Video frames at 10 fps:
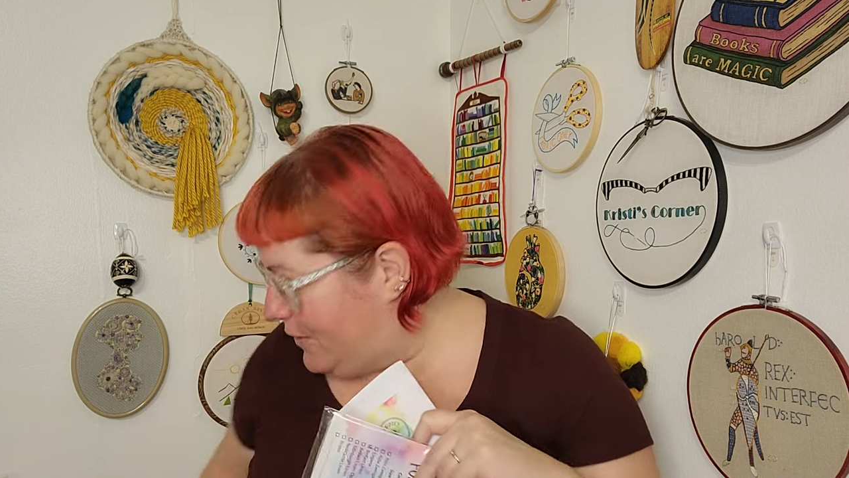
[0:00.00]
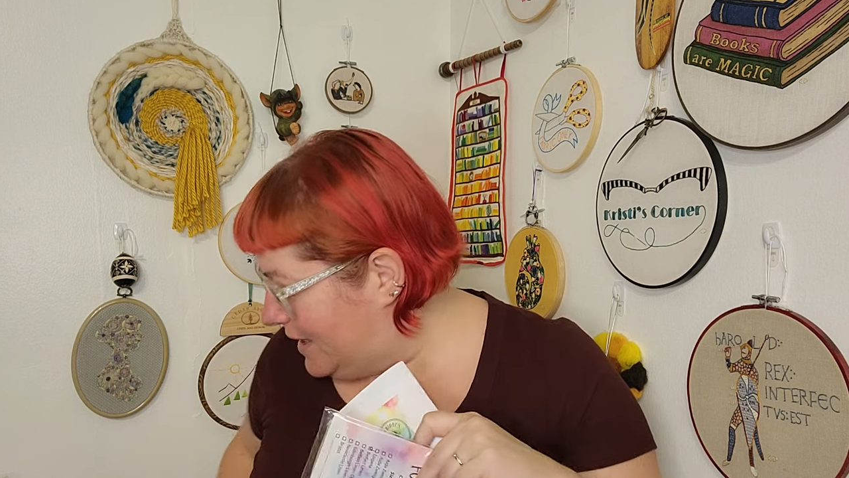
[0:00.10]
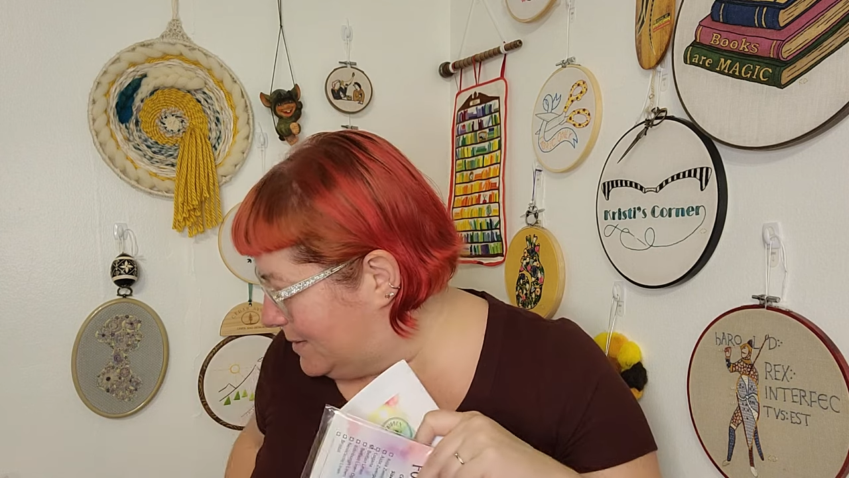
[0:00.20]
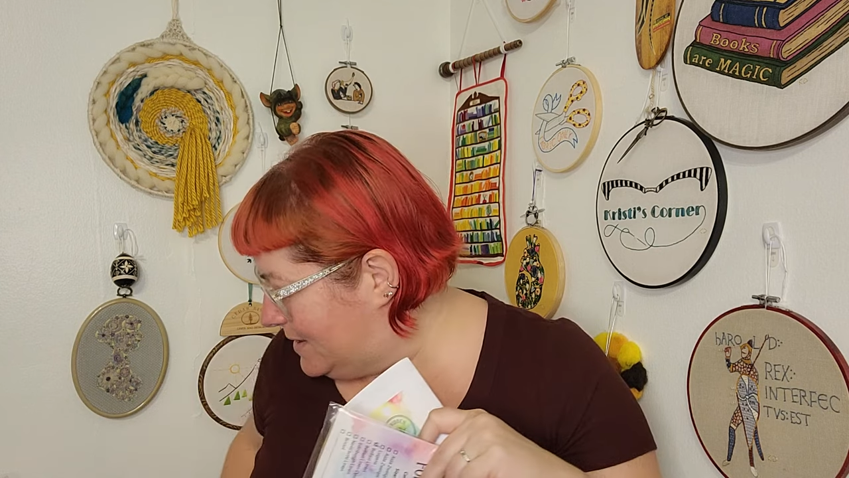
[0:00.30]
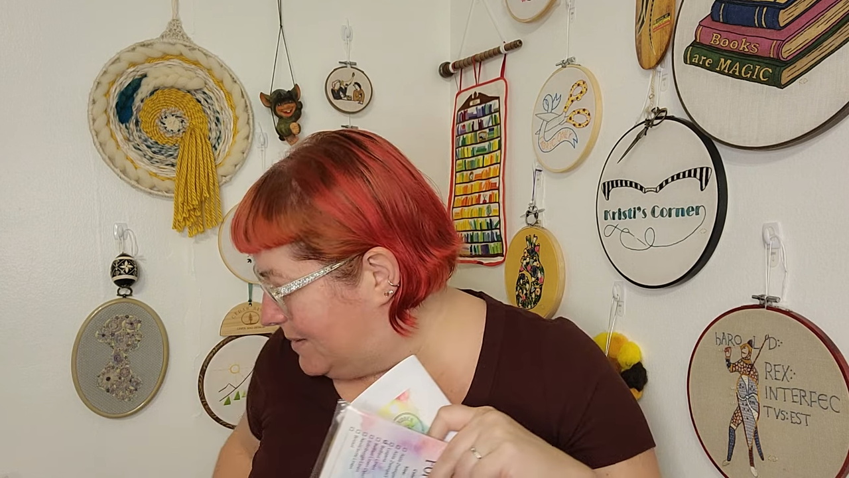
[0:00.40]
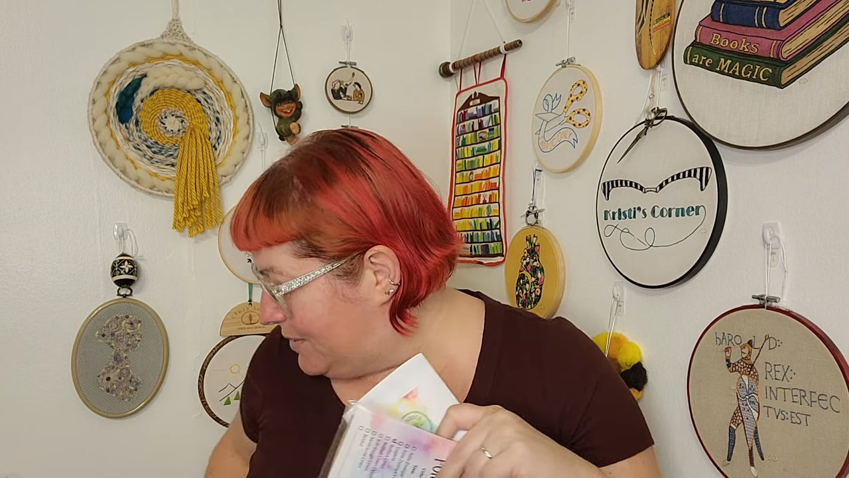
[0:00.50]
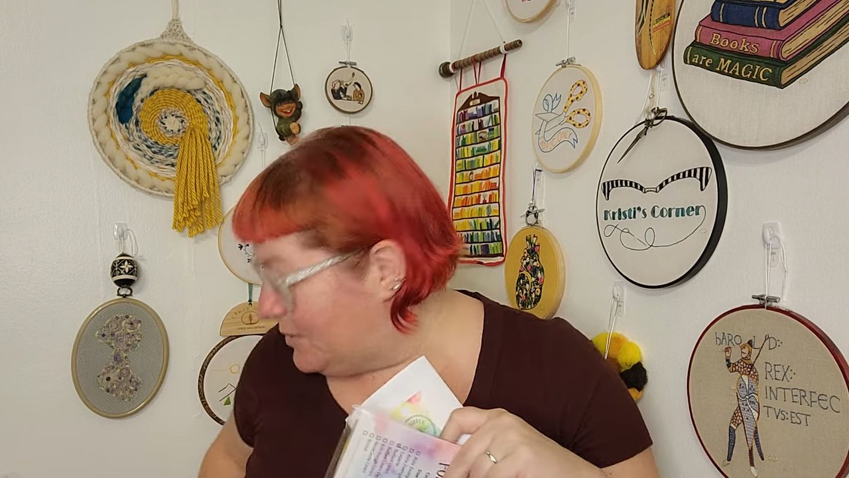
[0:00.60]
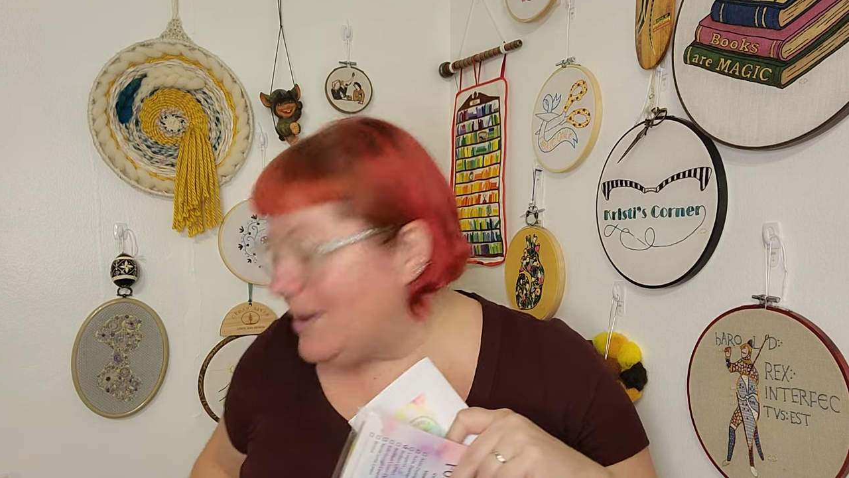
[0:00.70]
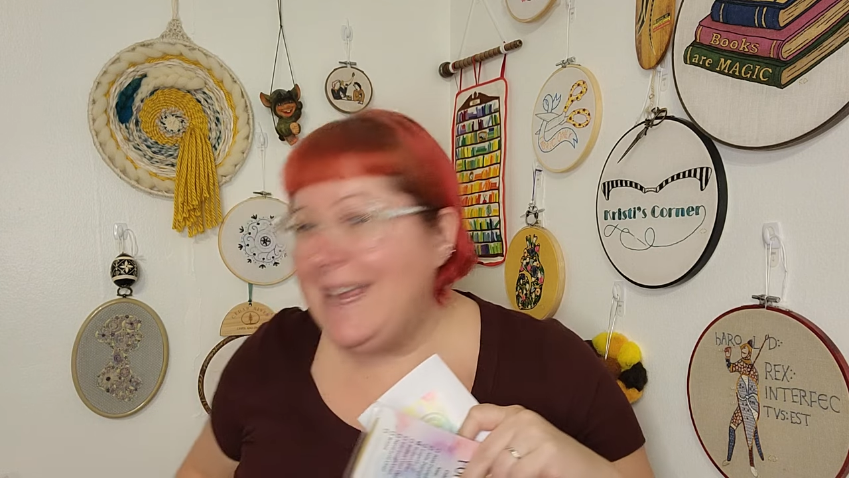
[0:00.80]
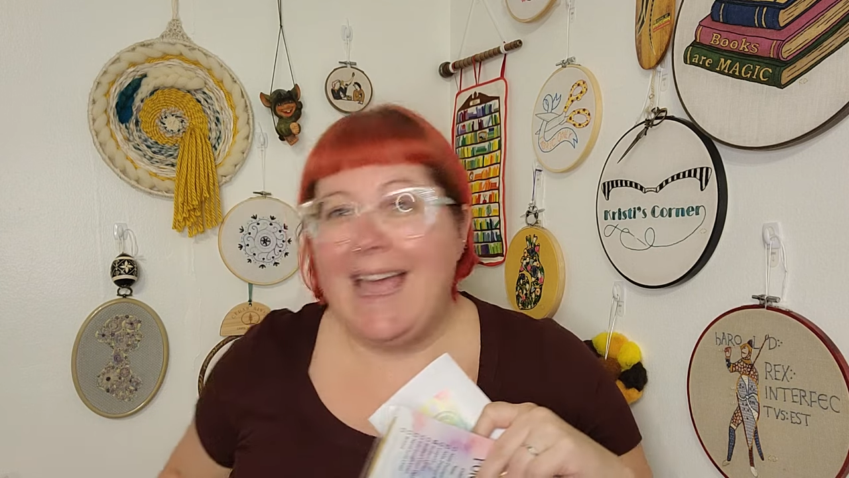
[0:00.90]
Flossmas number
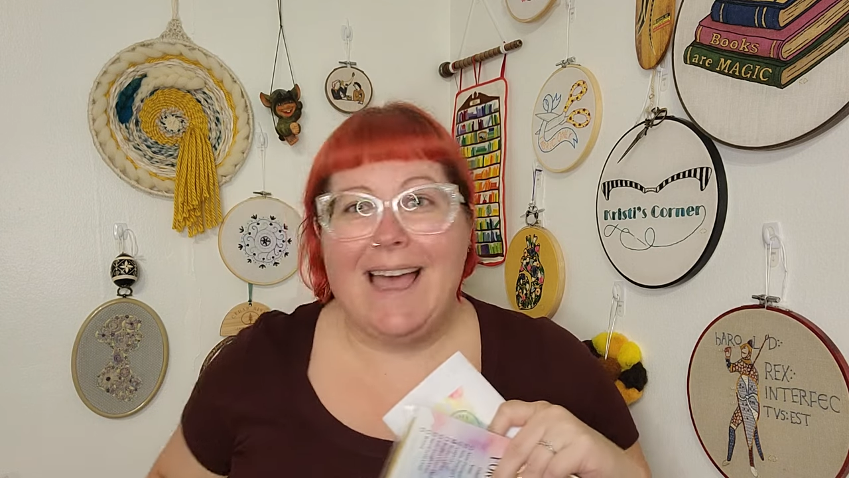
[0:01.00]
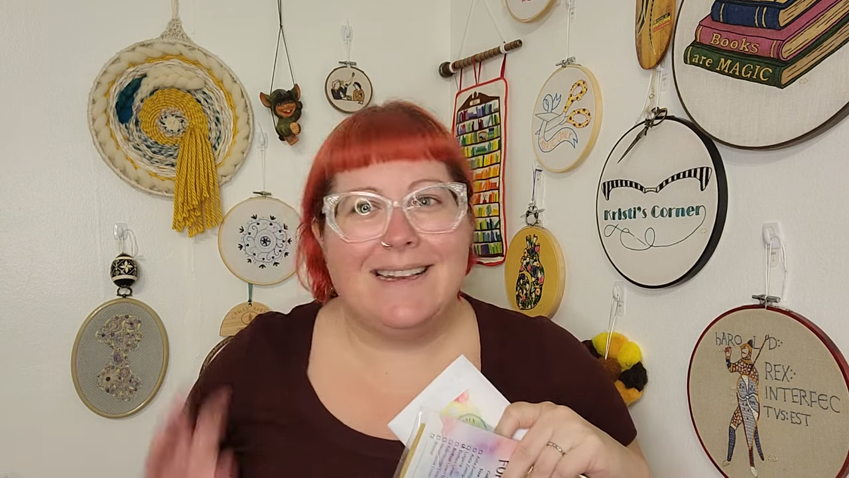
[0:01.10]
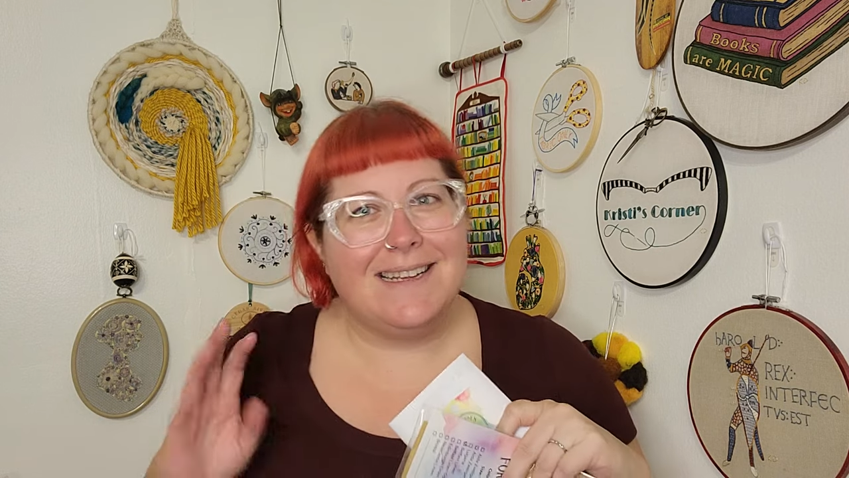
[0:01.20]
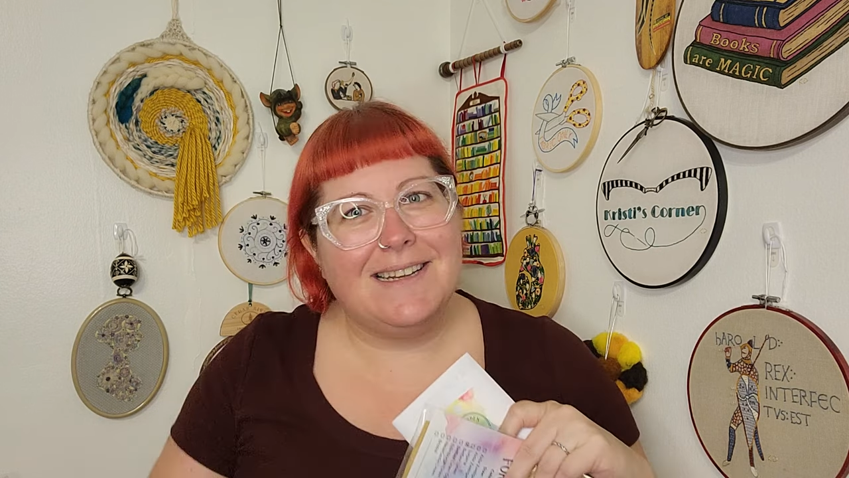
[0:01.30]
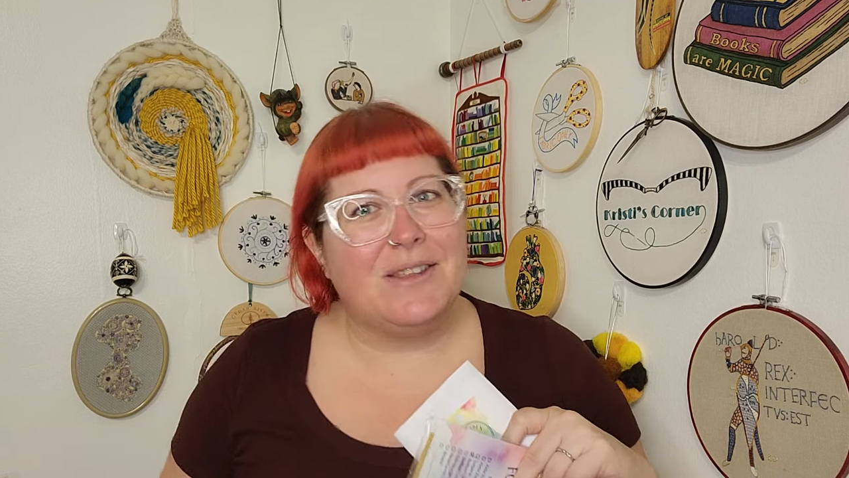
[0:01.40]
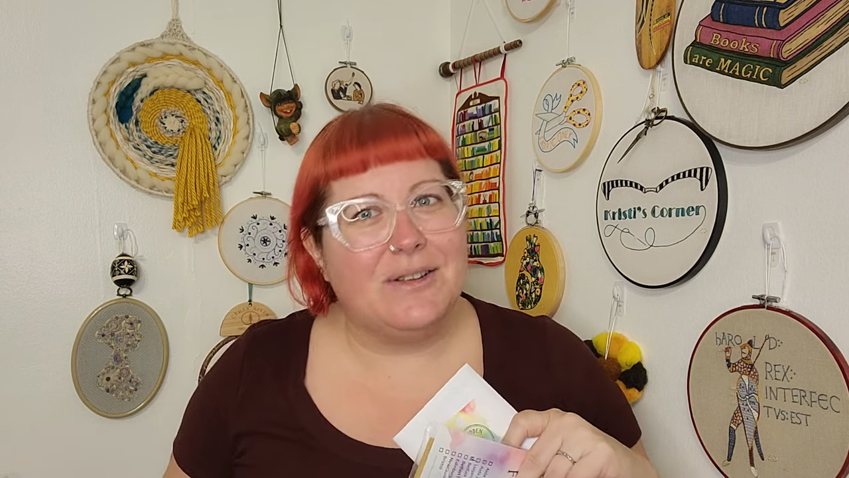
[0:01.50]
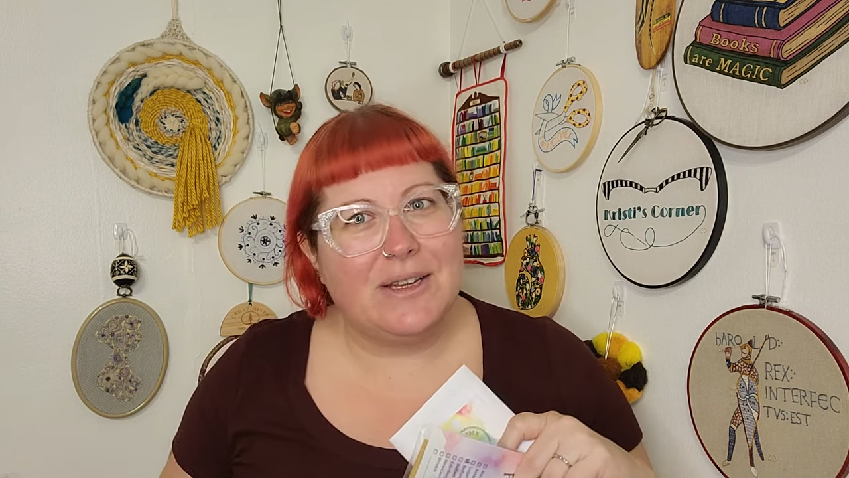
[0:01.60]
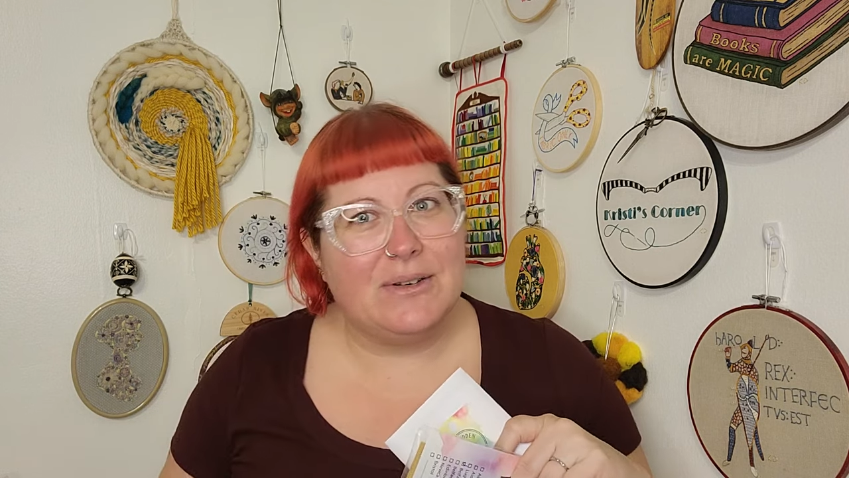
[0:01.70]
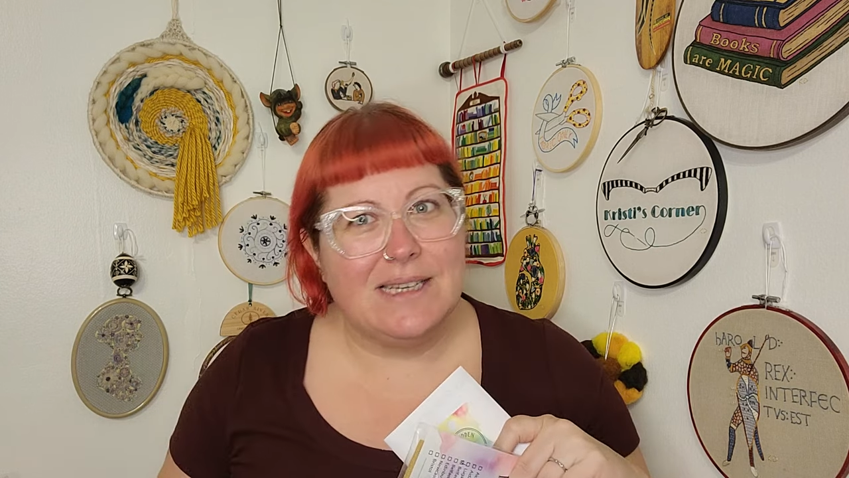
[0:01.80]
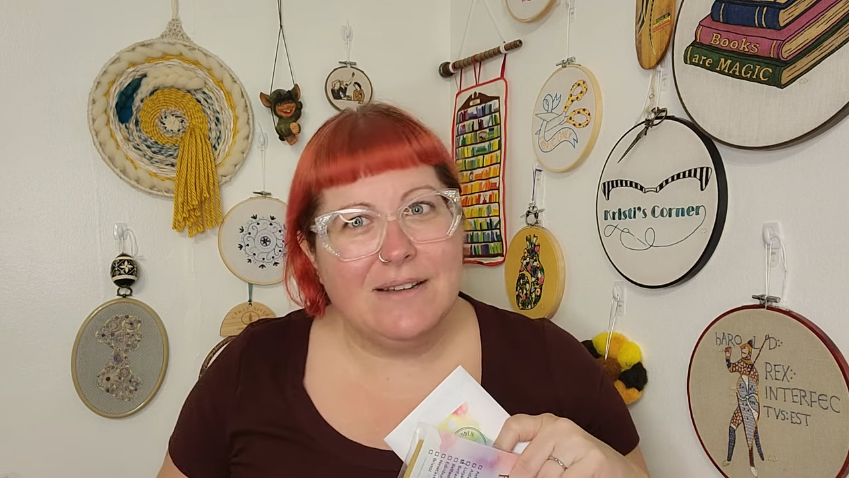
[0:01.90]
three and another
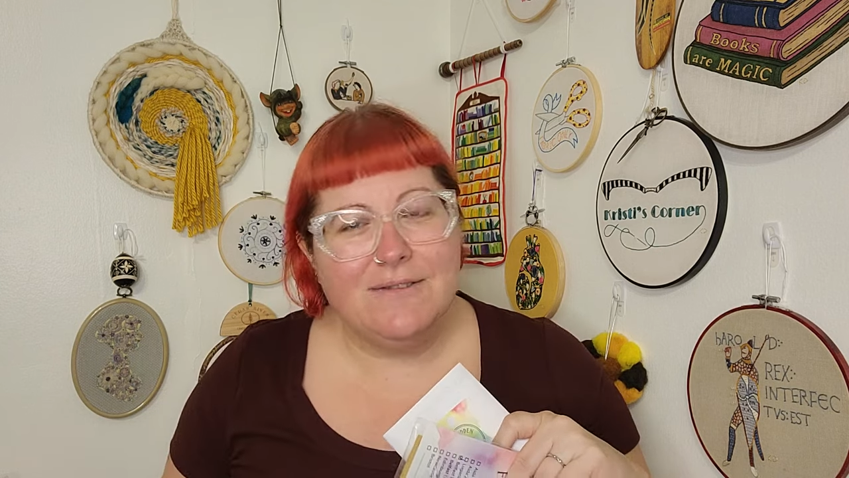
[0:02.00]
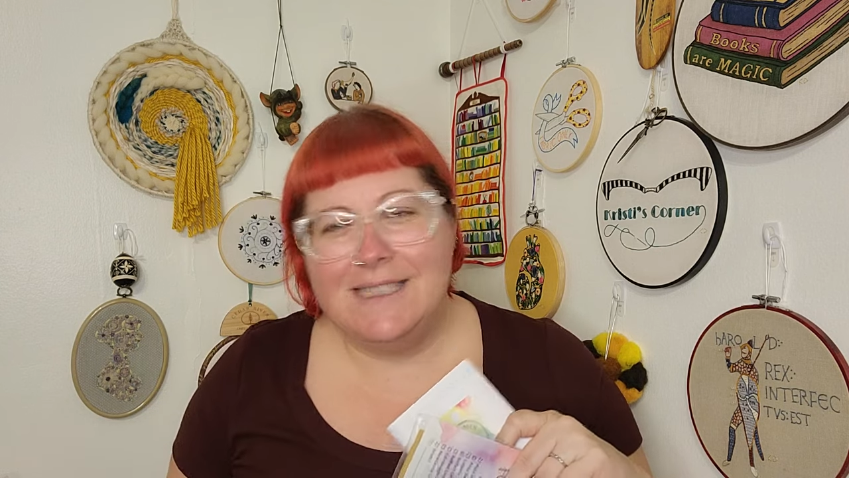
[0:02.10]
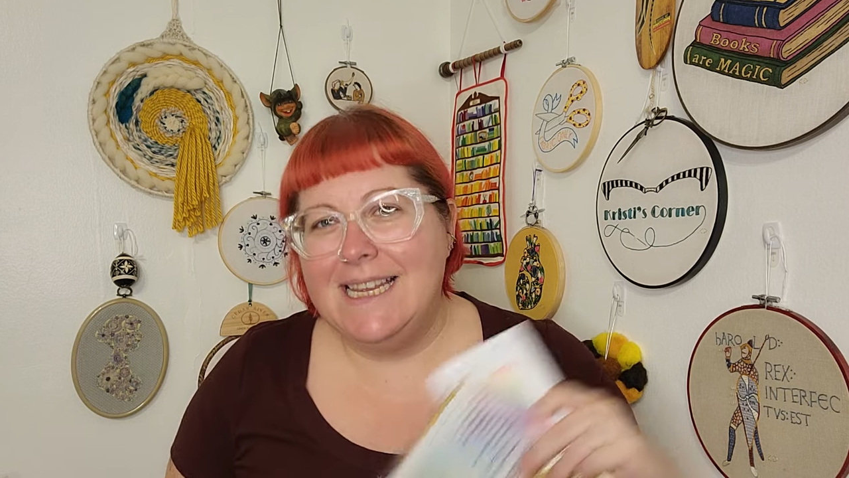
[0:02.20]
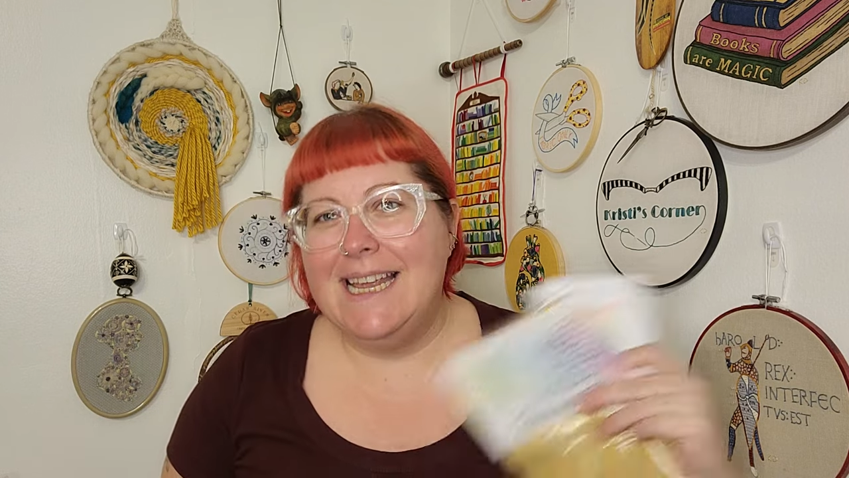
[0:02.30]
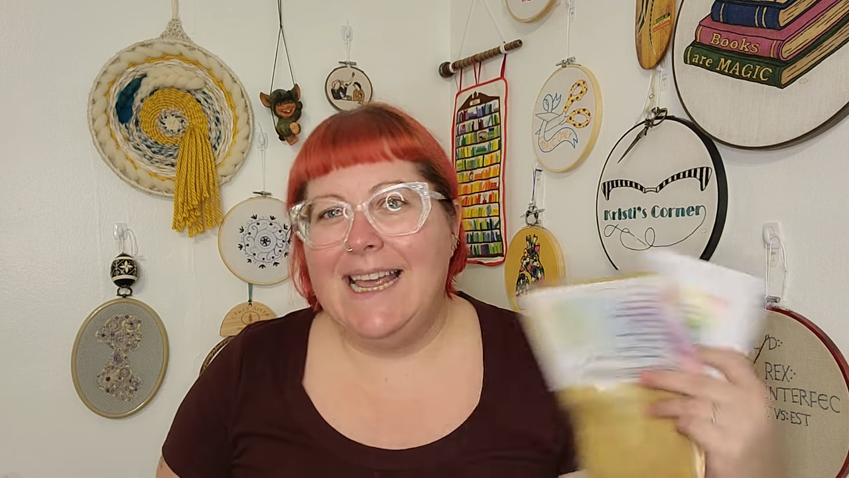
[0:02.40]
little gift.